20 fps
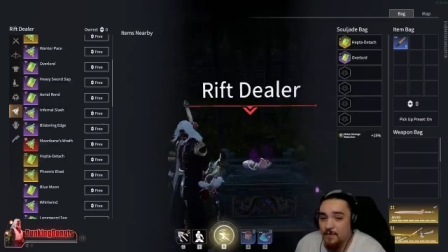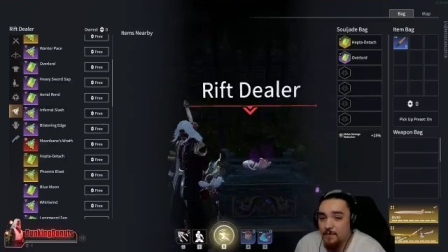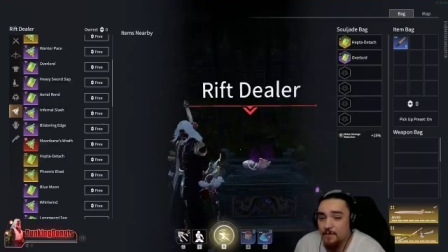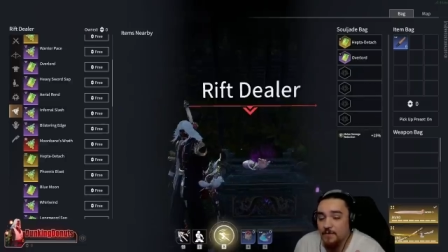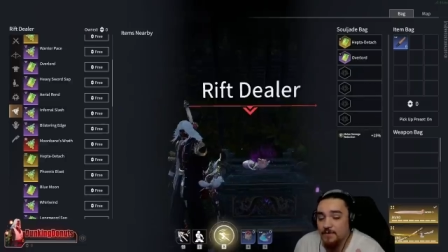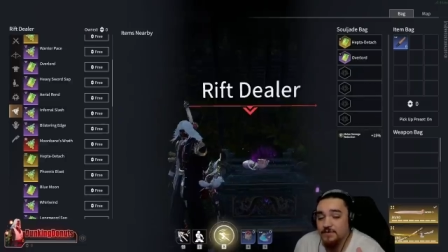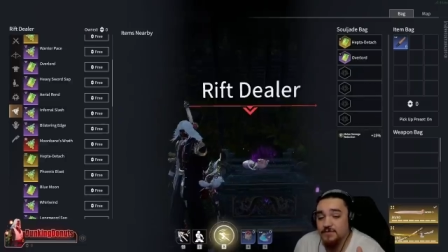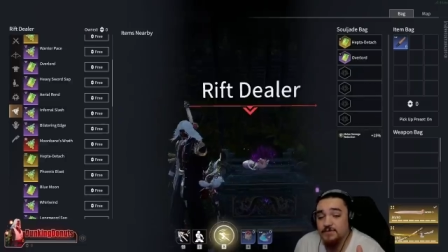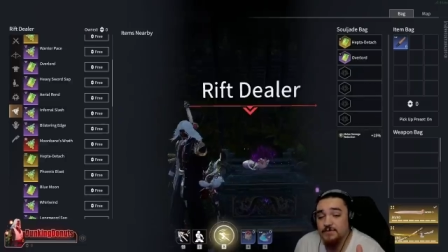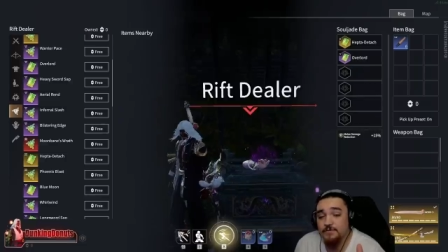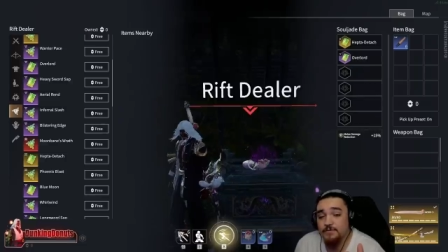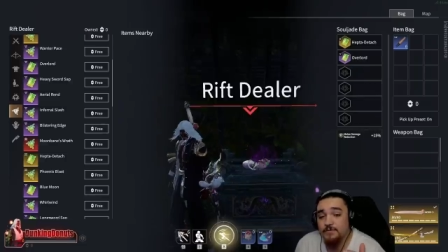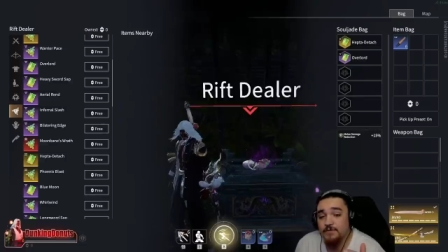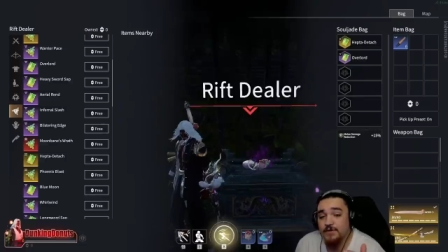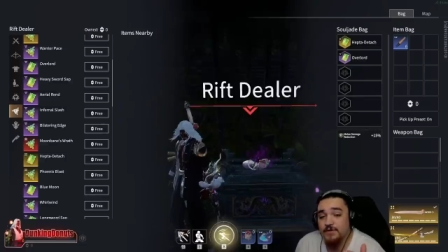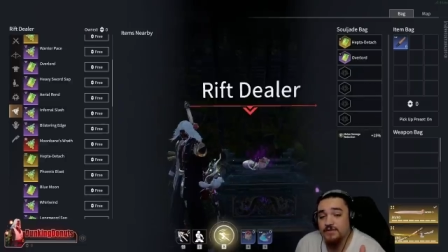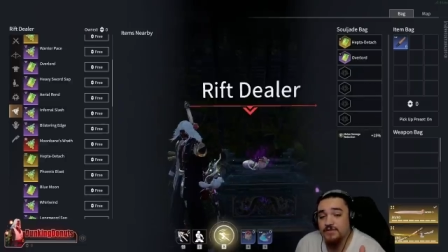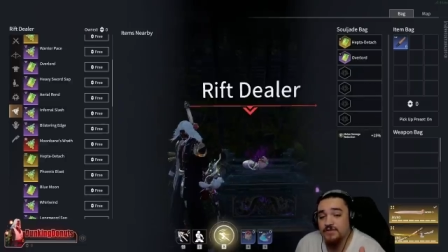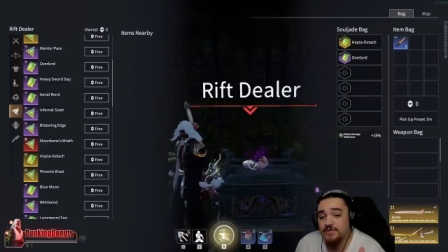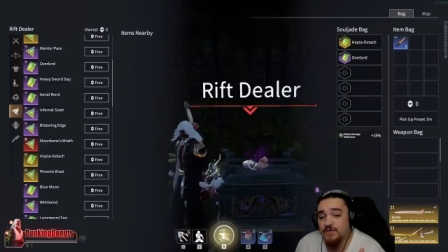once you
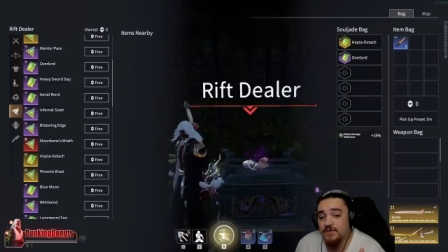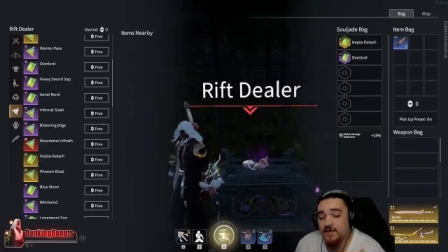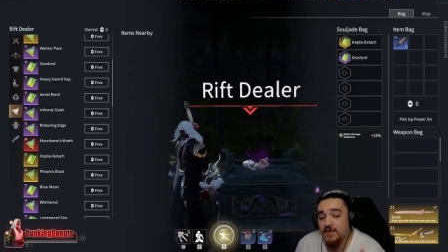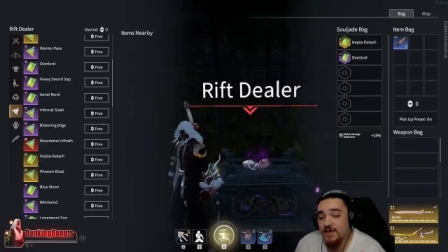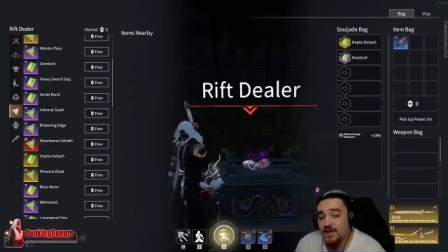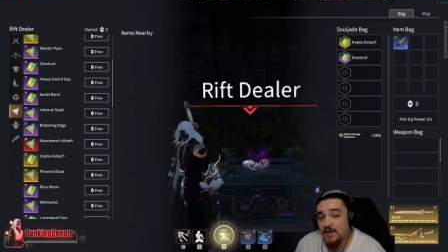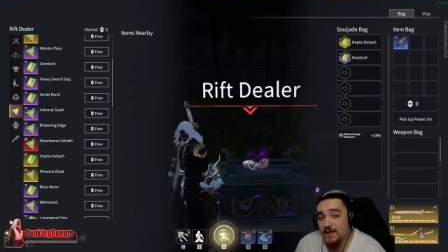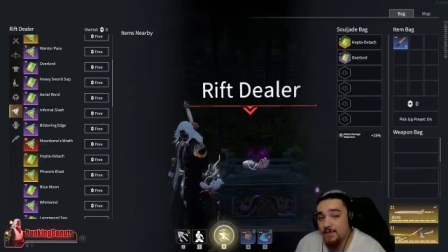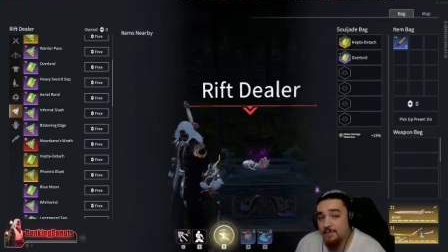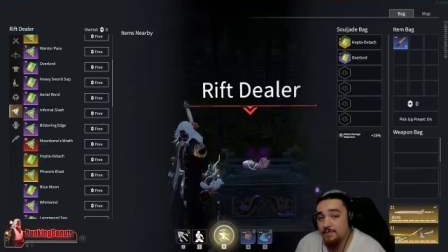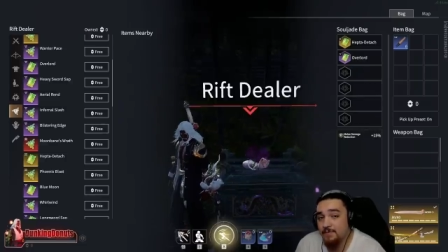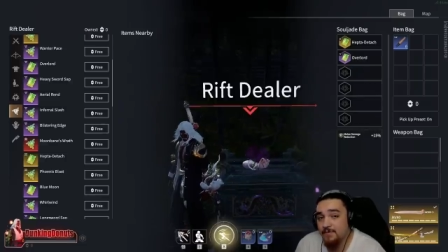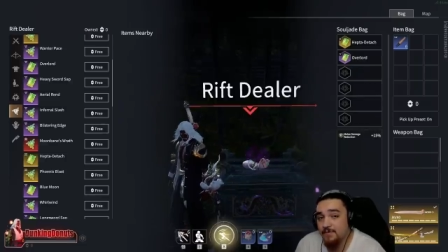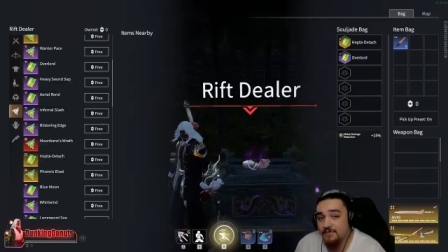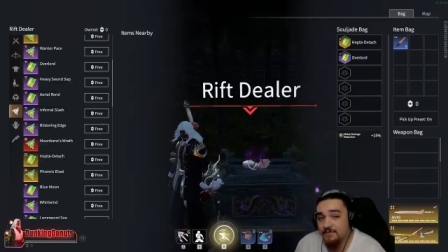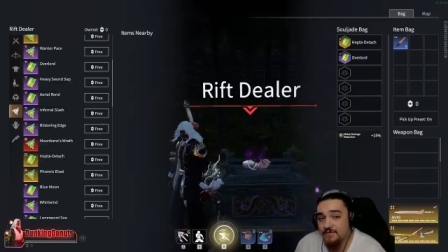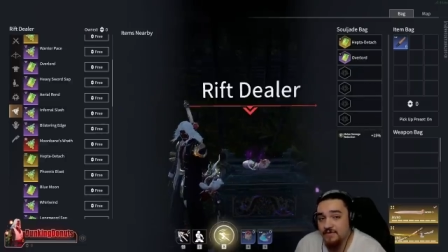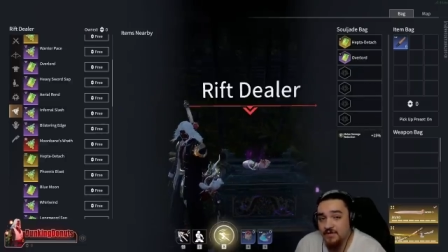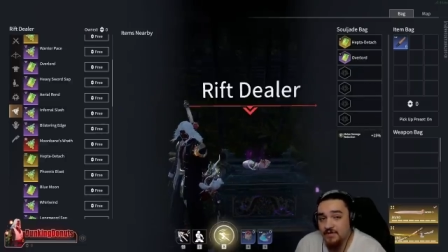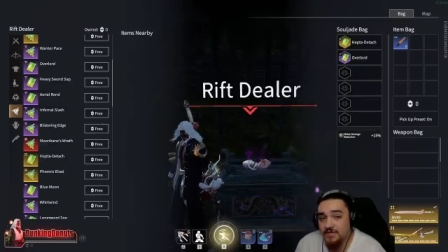reach the cap
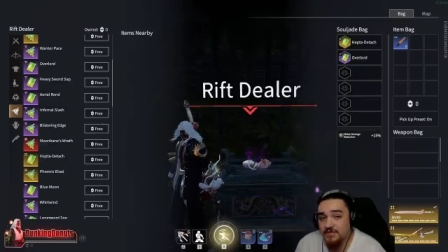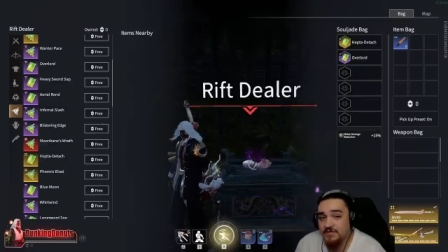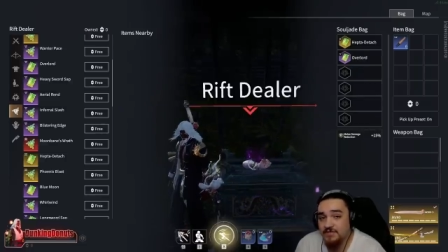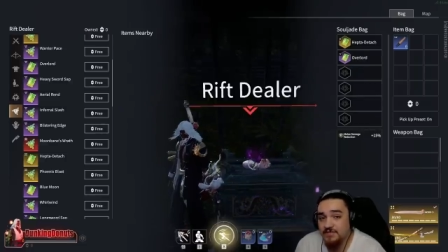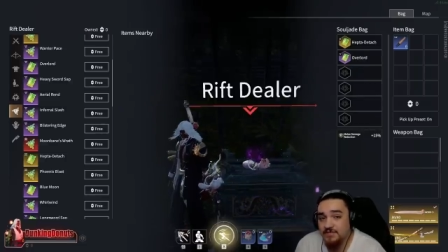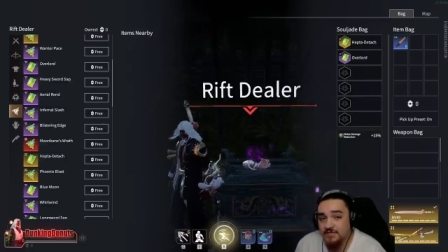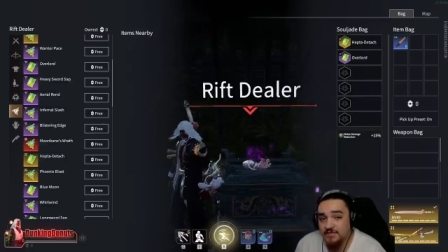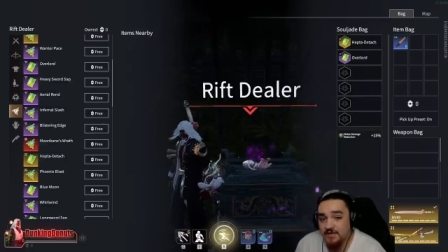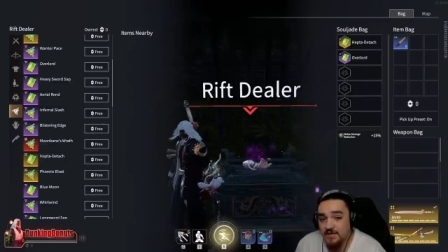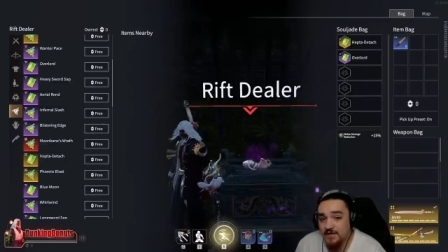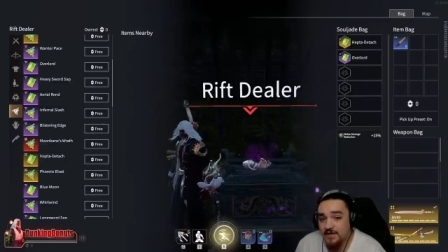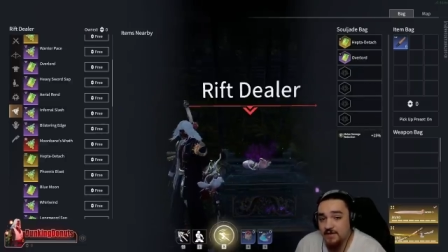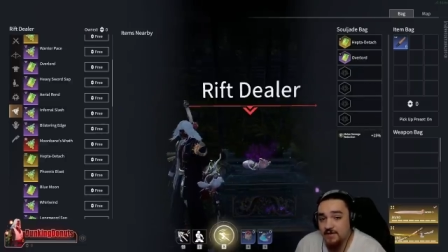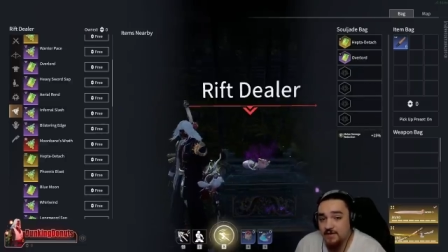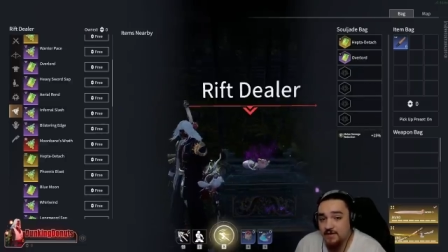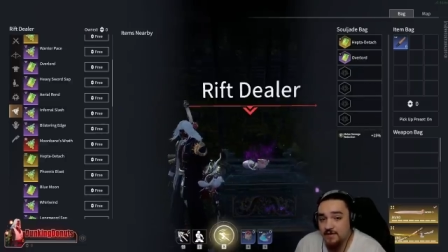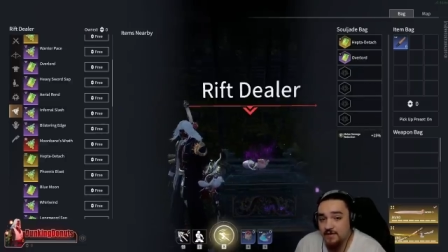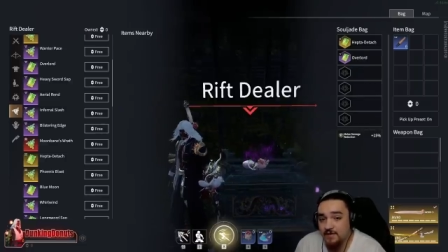of each stat,